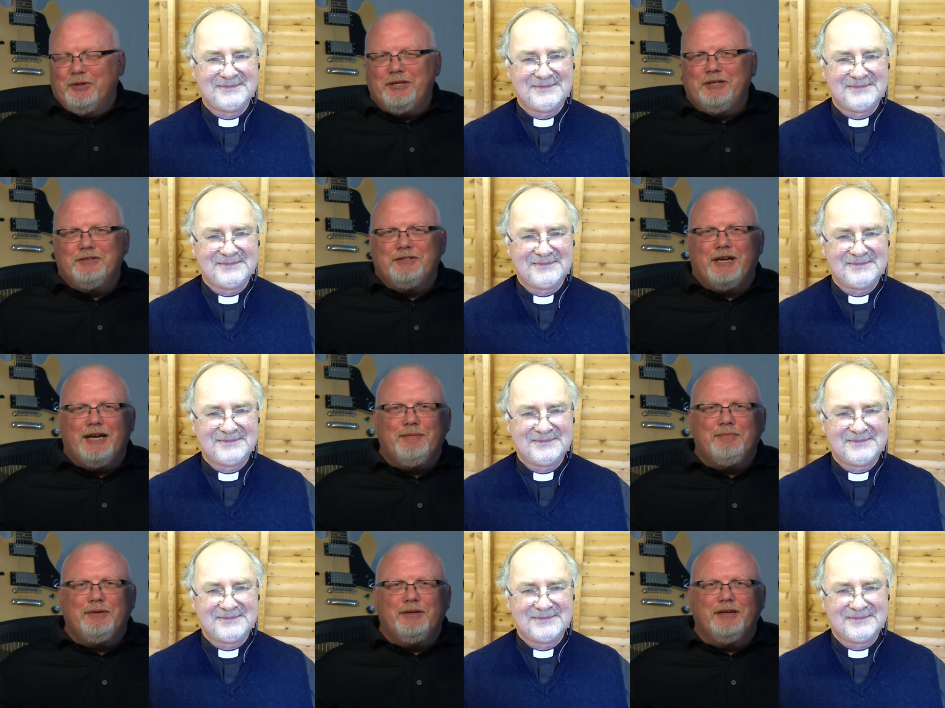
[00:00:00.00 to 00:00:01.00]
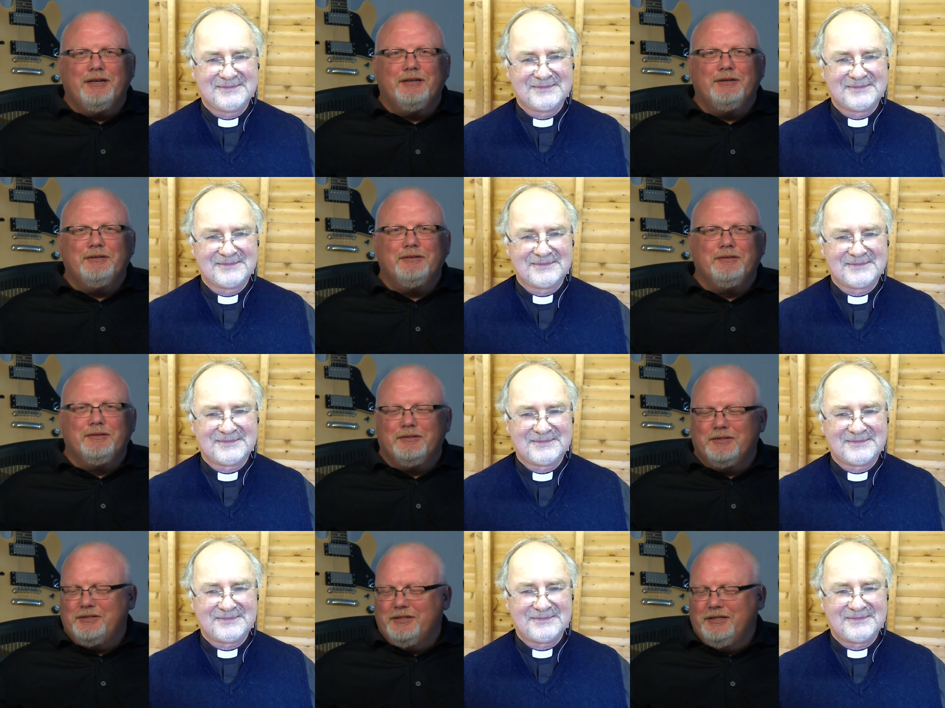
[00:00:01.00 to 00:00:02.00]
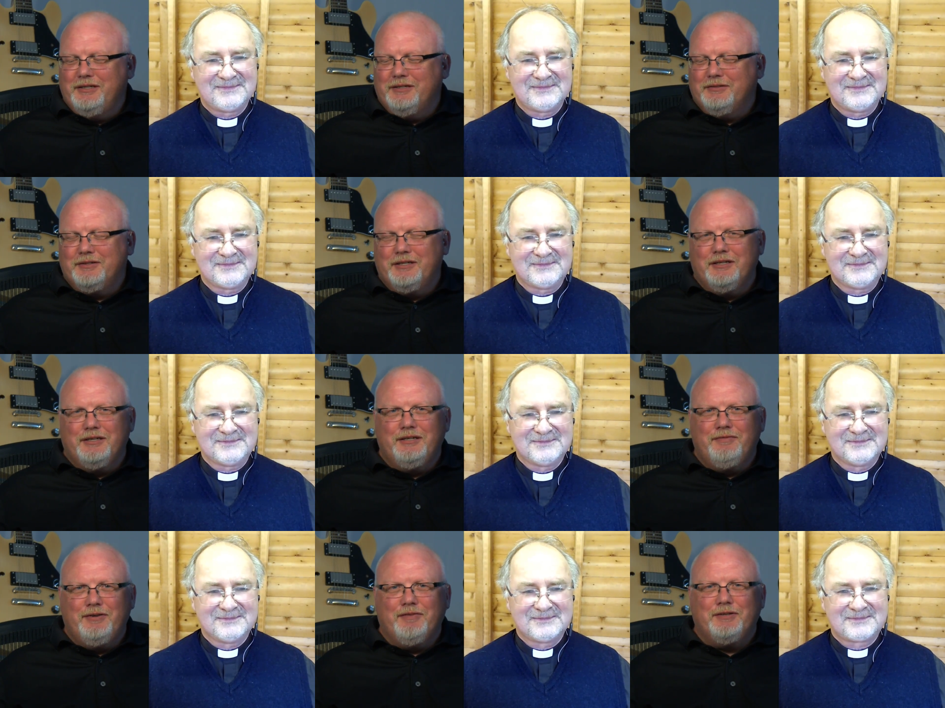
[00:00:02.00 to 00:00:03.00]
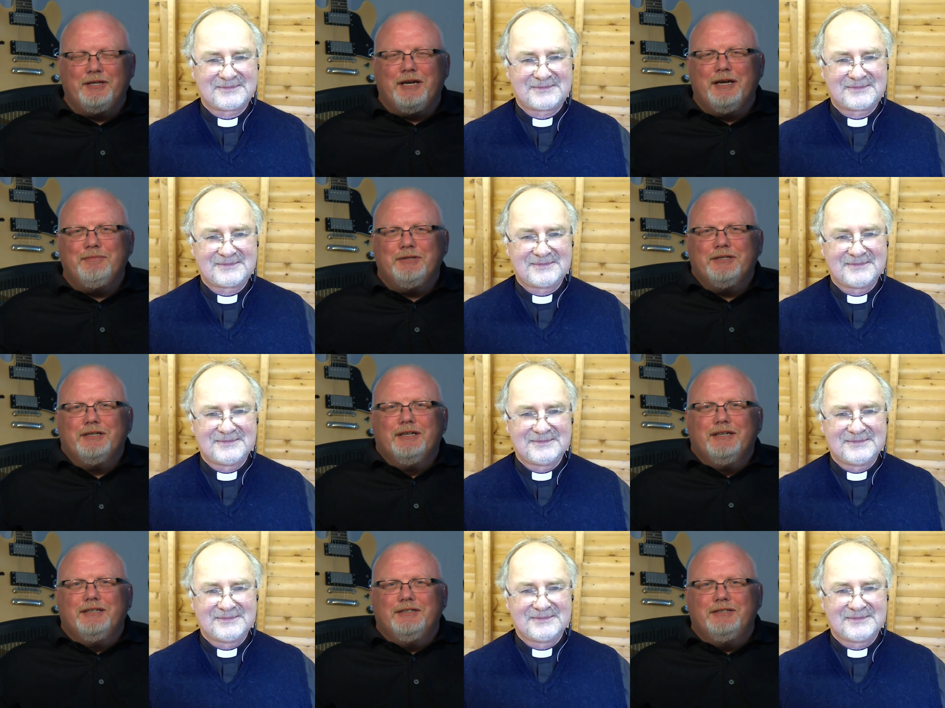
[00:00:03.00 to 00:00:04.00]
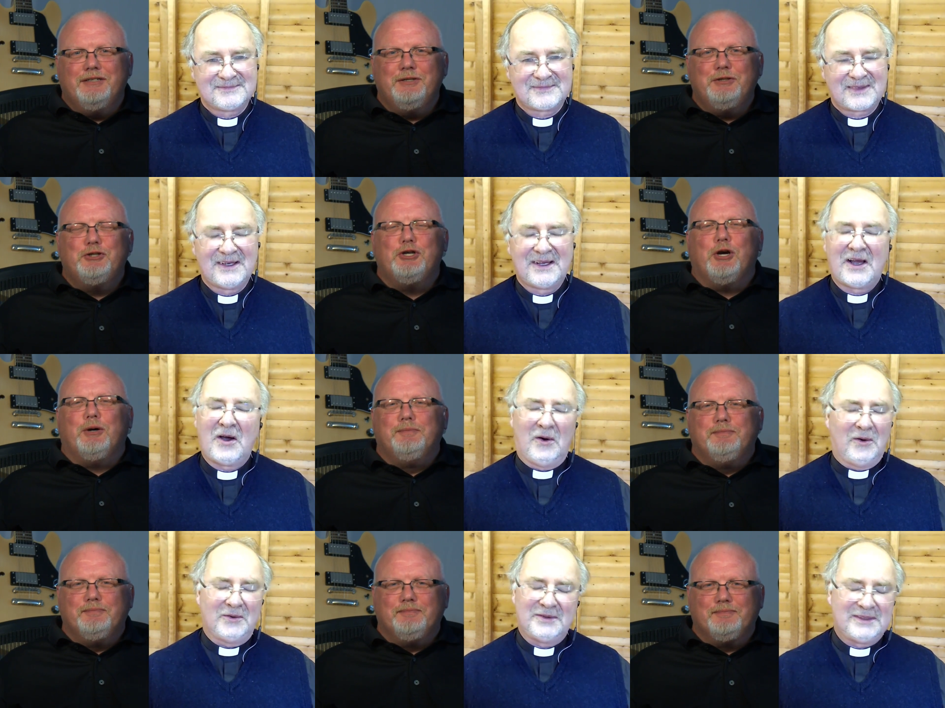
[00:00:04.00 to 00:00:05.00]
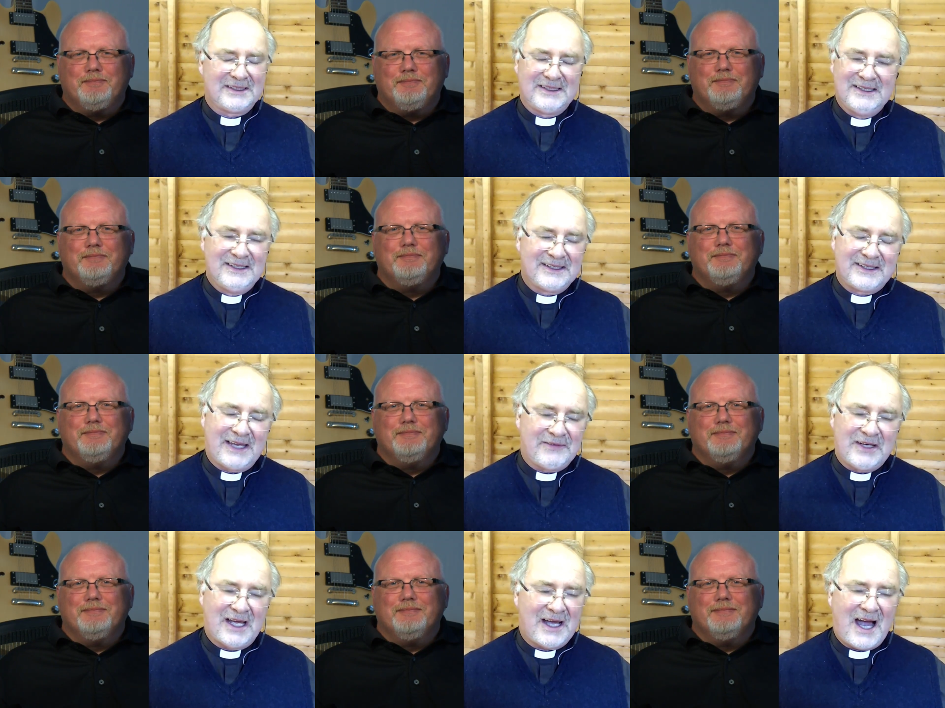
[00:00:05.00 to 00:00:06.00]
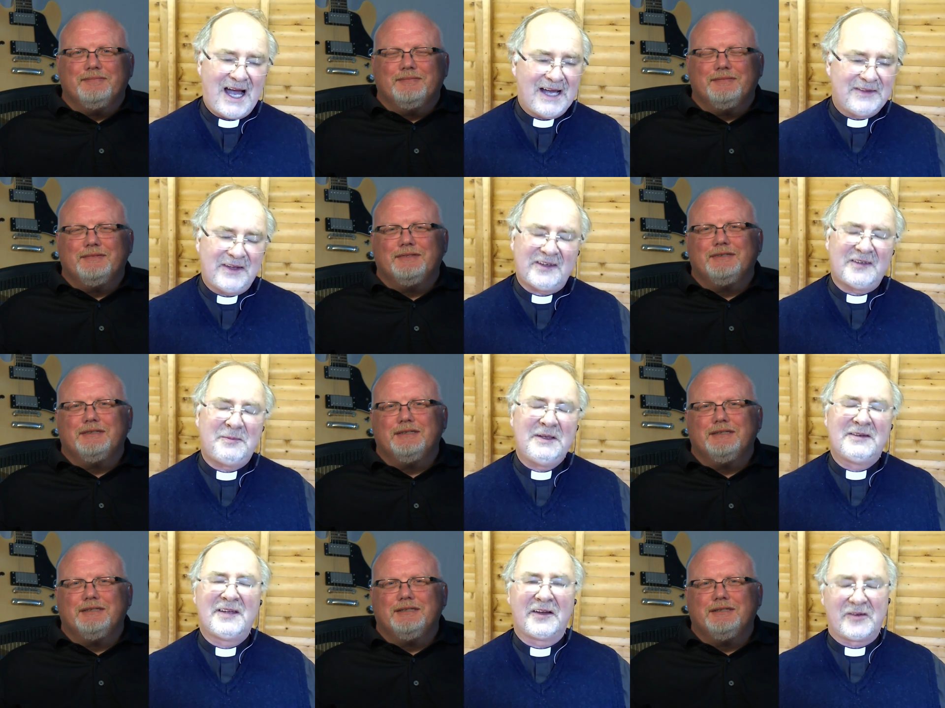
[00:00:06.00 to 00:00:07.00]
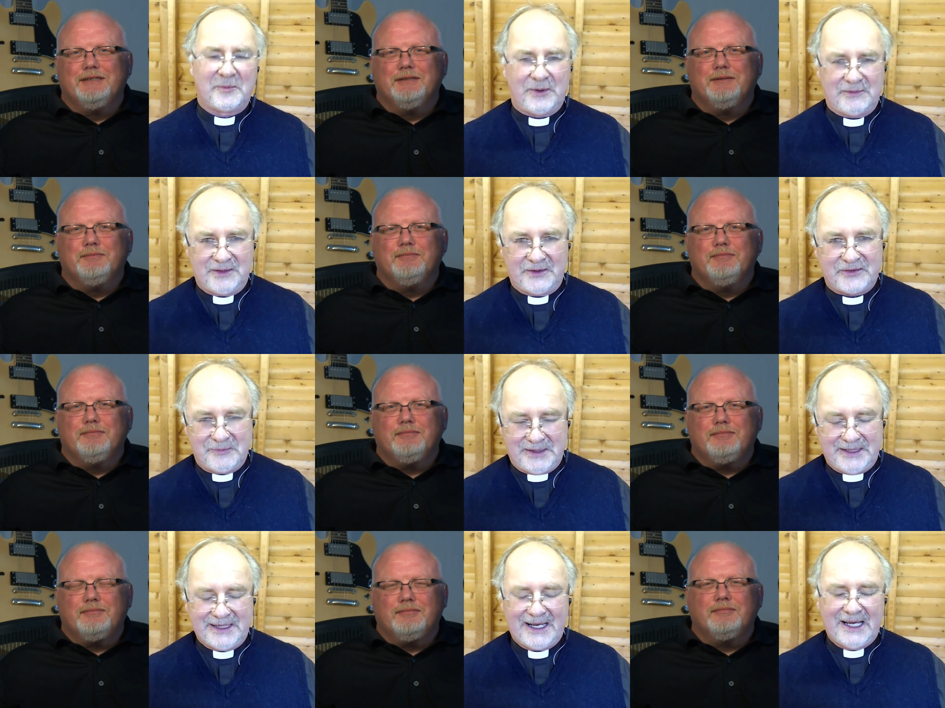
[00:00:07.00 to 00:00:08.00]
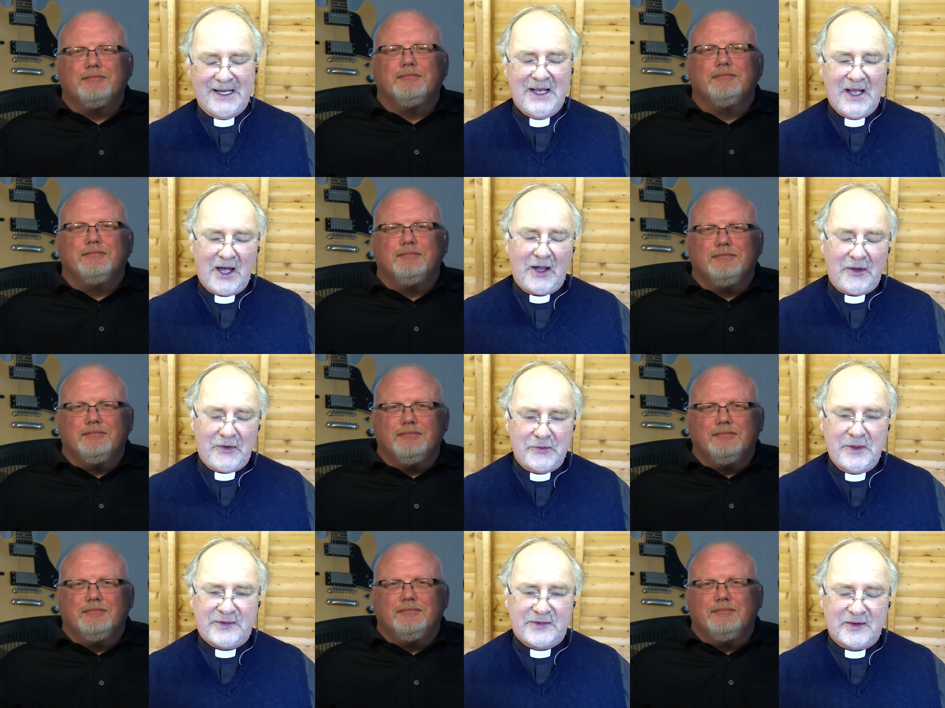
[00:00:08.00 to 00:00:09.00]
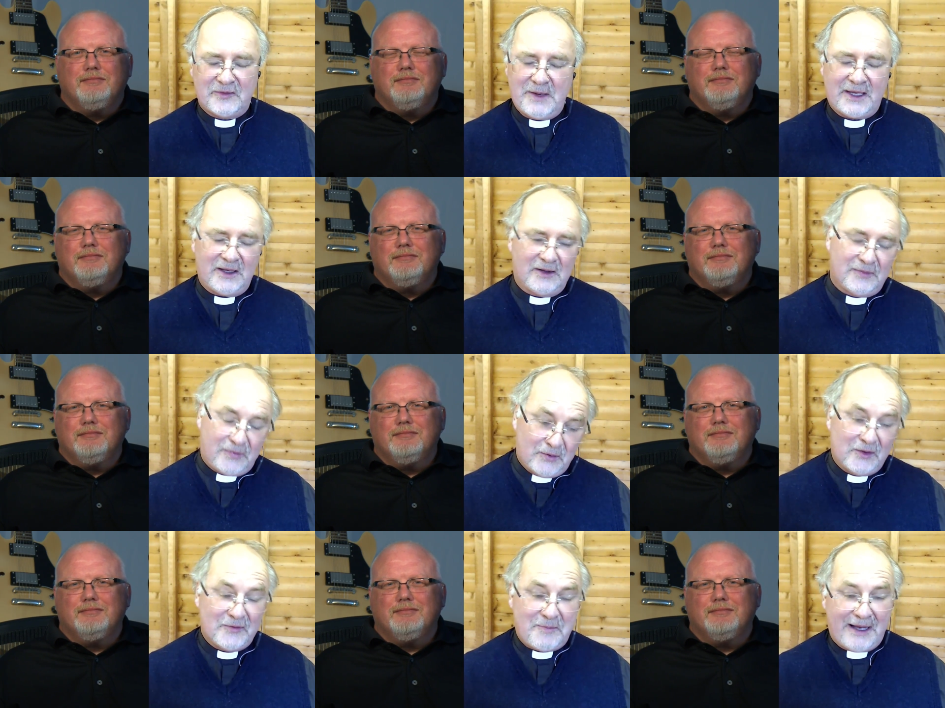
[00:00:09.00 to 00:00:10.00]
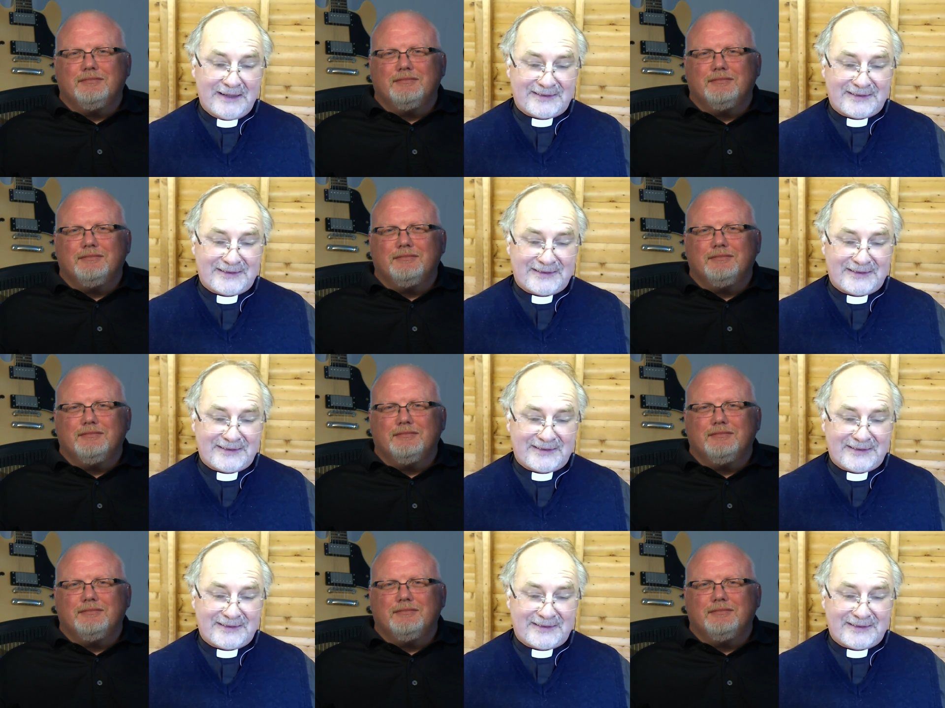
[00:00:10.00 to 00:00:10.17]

Speaker 1: willing time? Uh, you know, if you have the time to to do the show.
Speaker 2: Kevin, I, I, this has been such a privilege for me. Uh, at uh, the risk of making a fool of